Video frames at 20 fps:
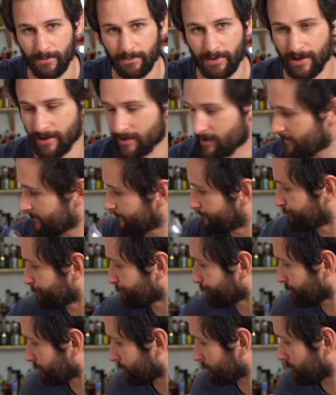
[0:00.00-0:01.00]
a bit of the
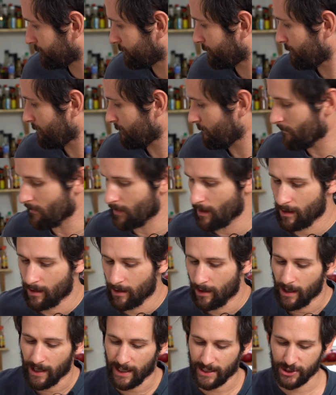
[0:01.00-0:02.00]

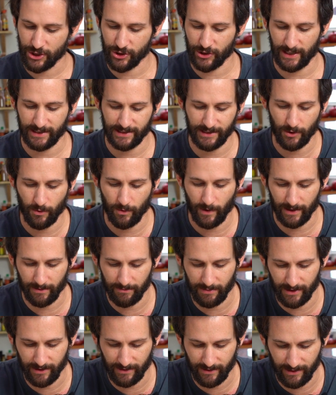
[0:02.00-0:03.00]
extracted quite a
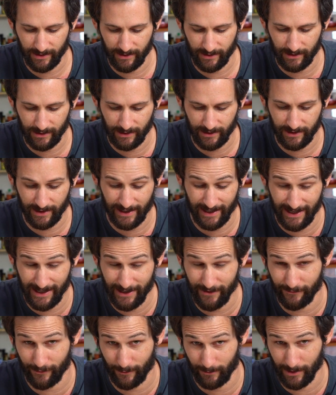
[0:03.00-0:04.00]
bit of the
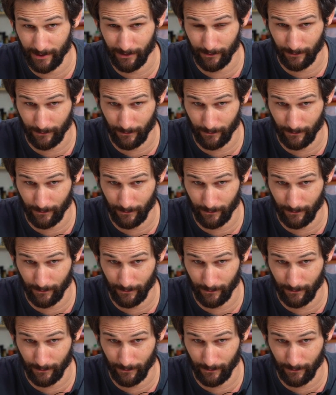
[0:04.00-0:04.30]
heat from it,